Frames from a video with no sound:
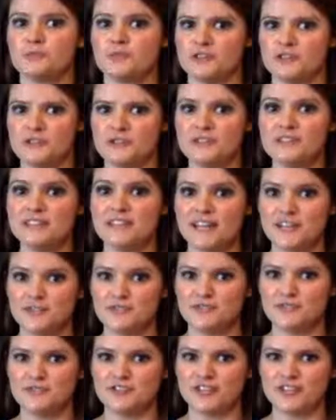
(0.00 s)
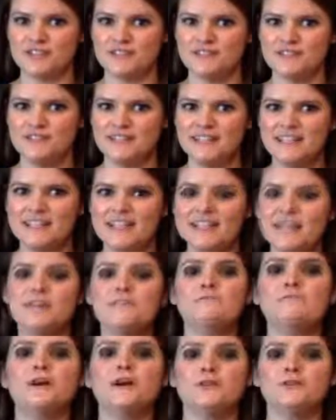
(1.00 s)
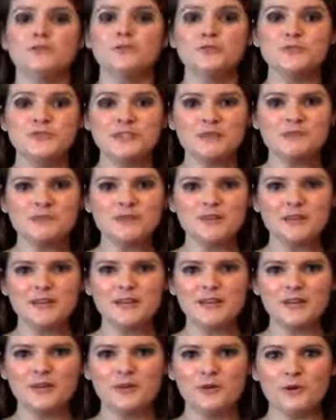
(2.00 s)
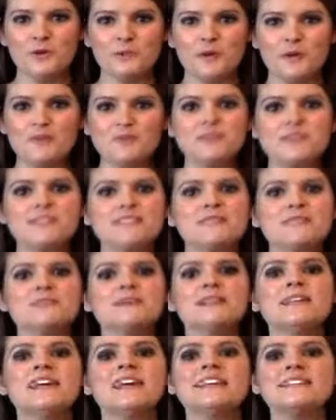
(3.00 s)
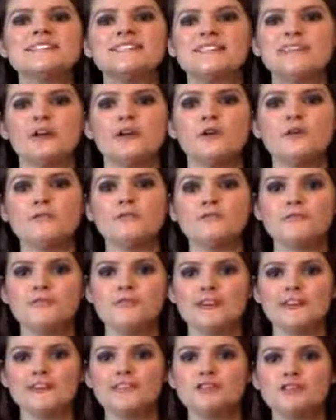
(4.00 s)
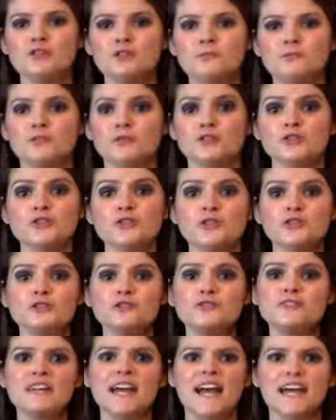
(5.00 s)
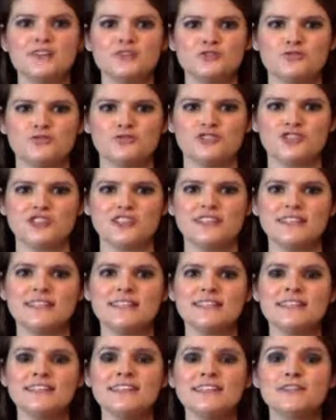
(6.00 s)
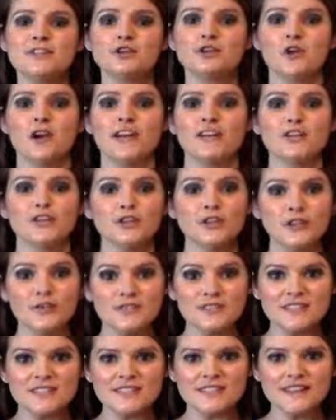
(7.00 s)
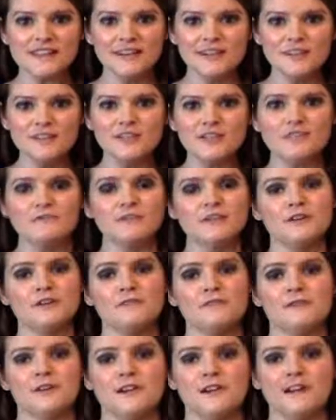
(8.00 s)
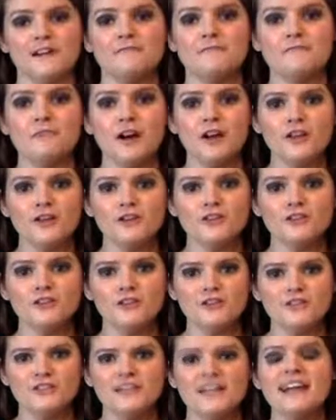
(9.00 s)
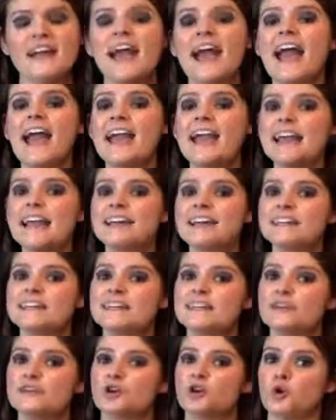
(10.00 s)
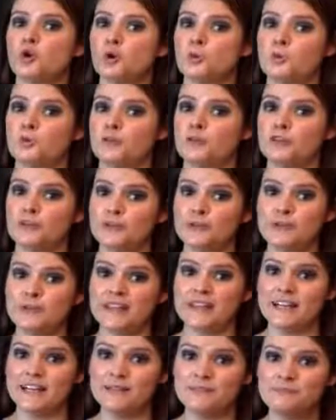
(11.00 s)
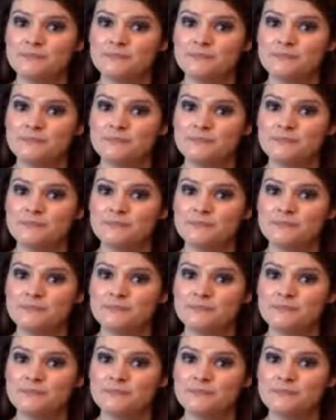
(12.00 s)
produces estrogen. Follicle-stimulating hormone stimulates the ovary to produce estrogens in the granulosa cells of the ovarian follicles and in the corpora lutea.